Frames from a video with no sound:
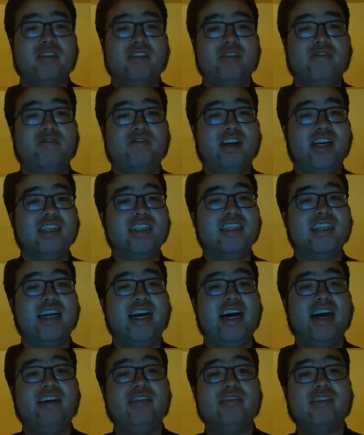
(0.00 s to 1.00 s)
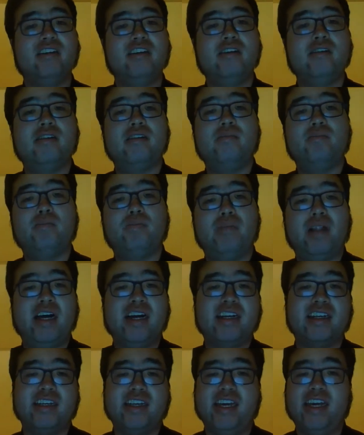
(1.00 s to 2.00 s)
The French now could
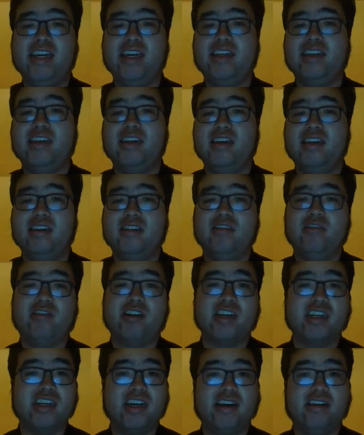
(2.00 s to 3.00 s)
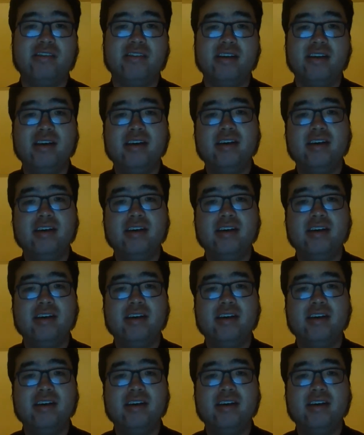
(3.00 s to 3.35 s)
blockade Yorktown.